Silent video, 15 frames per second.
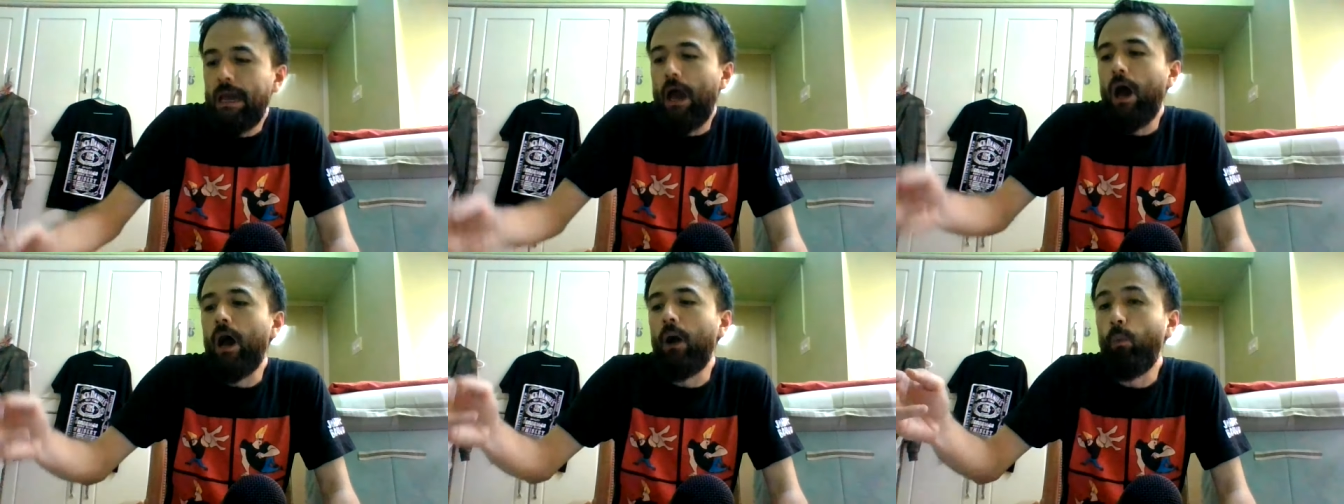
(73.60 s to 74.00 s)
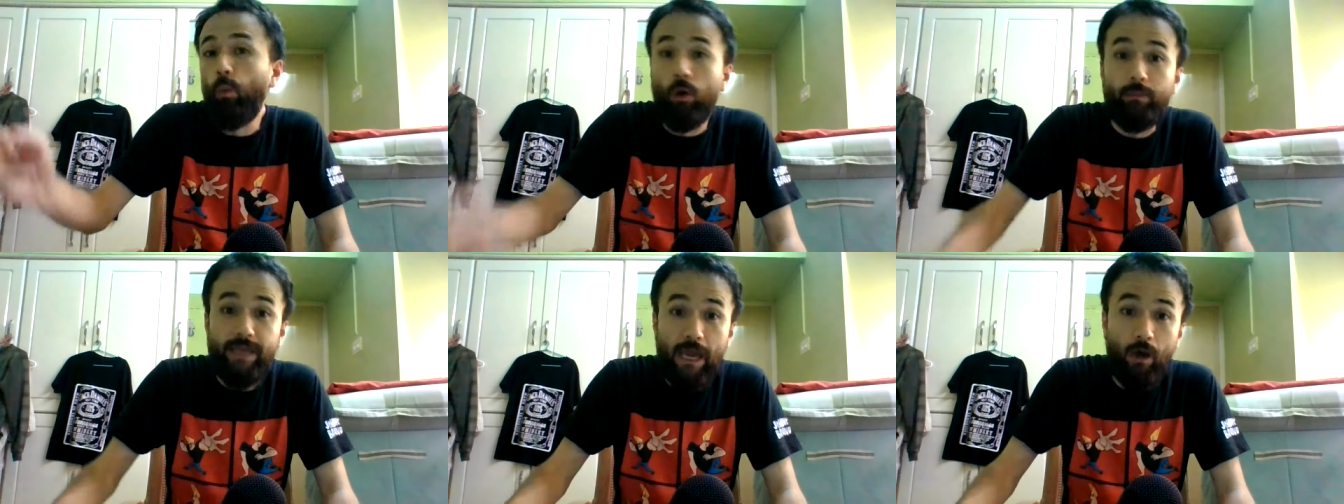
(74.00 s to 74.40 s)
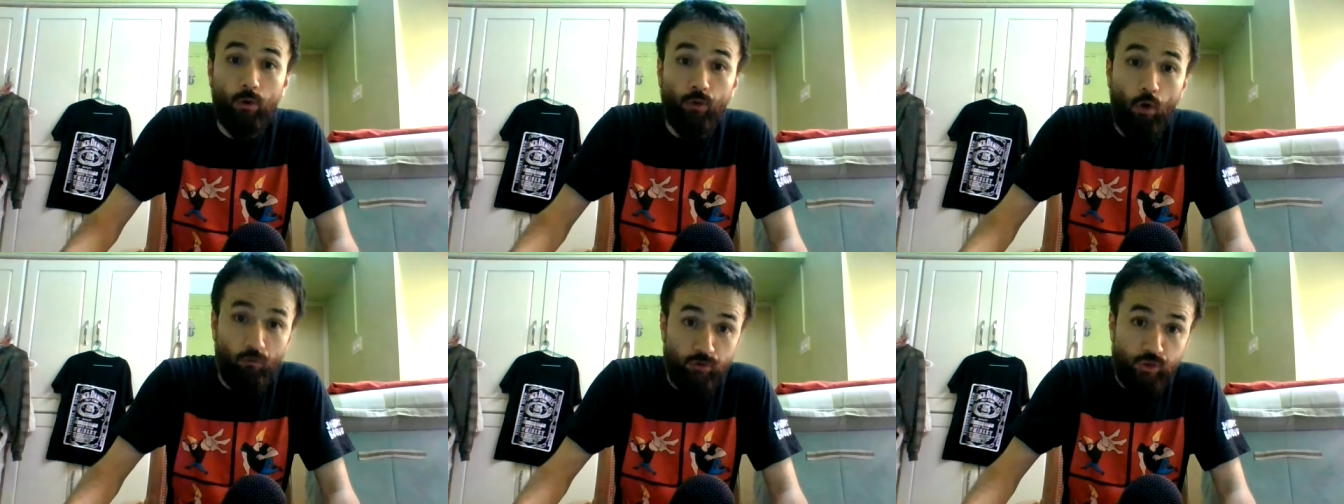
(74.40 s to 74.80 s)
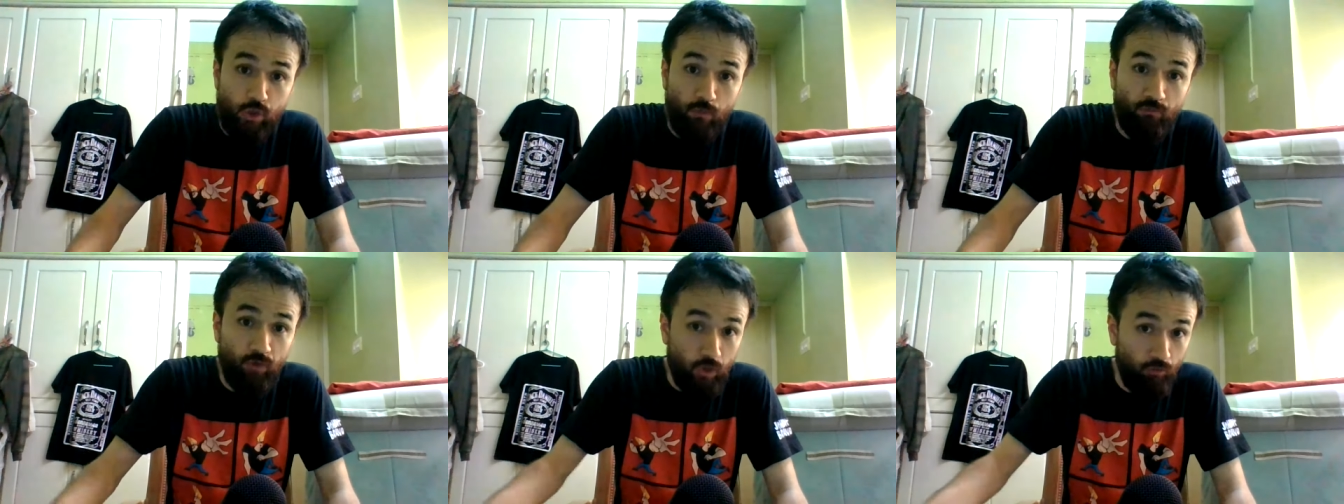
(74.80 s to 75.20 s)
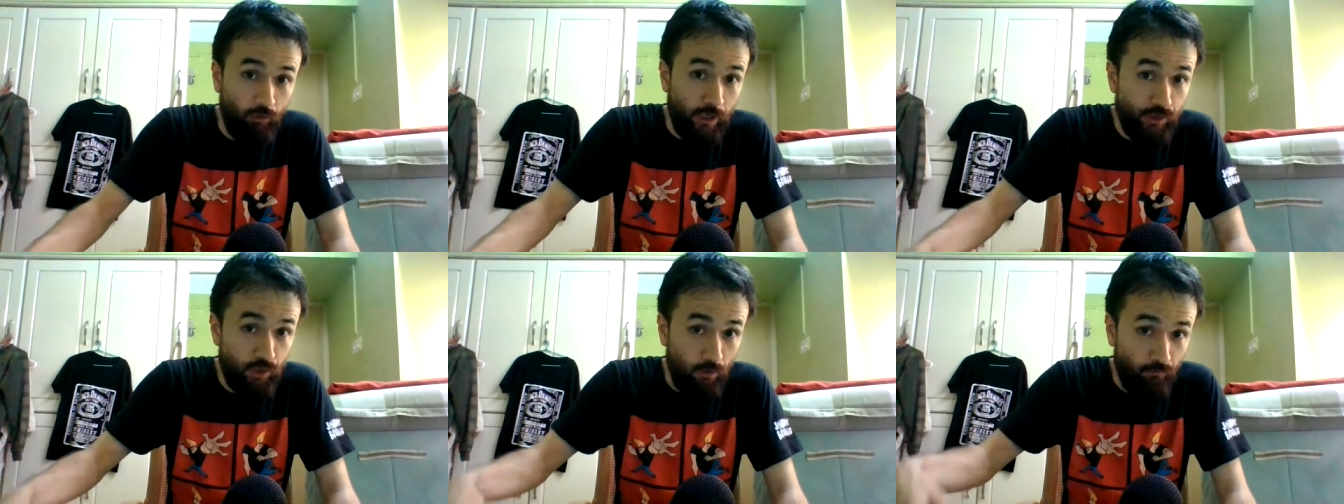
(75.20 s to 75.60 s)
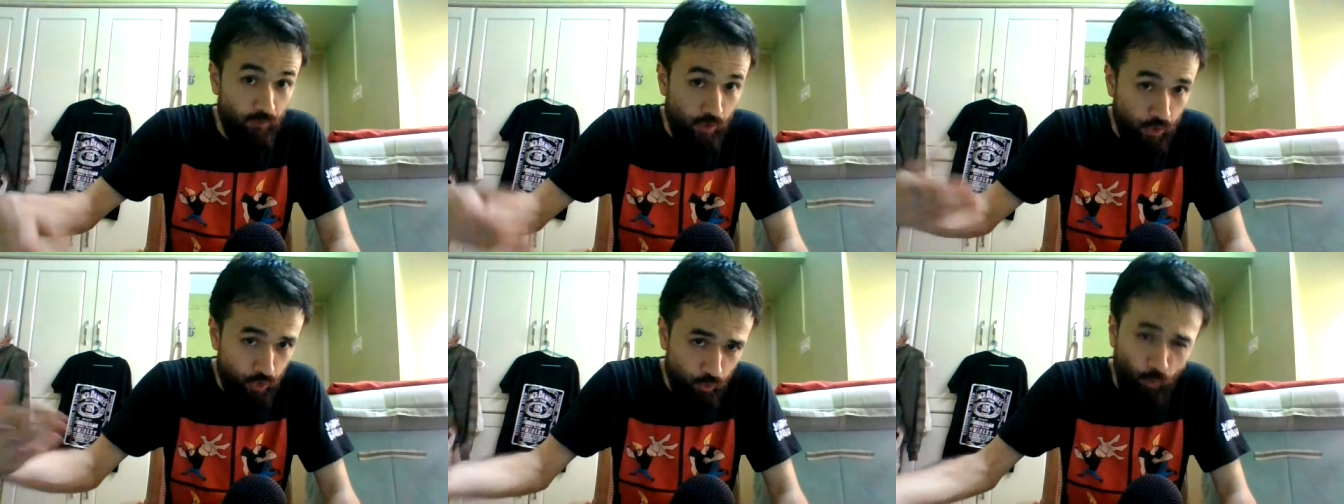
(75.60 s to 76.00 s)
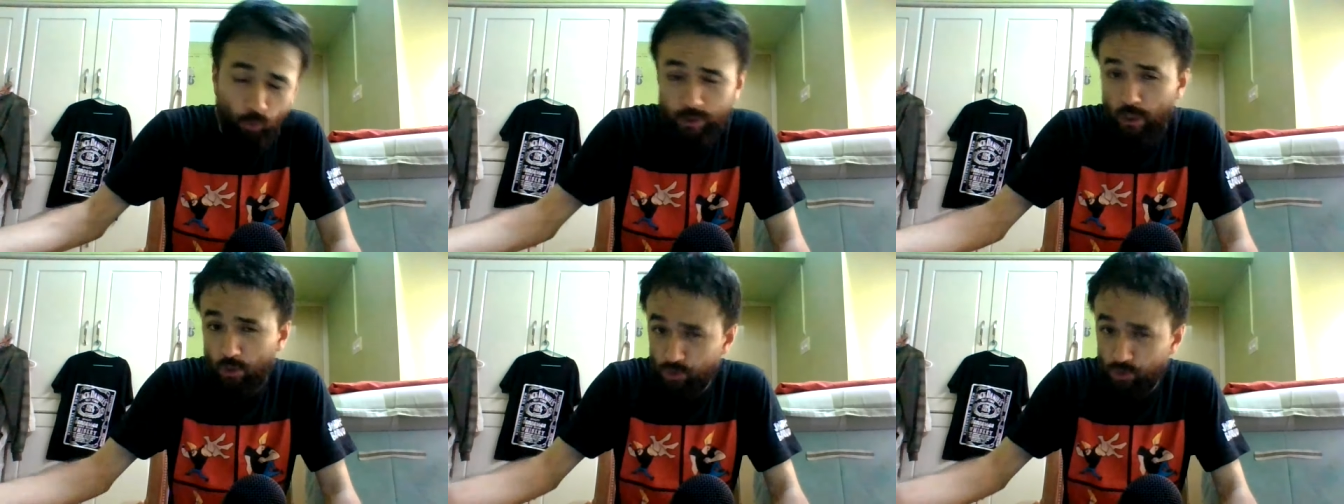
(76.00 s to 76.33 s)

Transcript: uh, will be held over Zoom for the rest of the school year.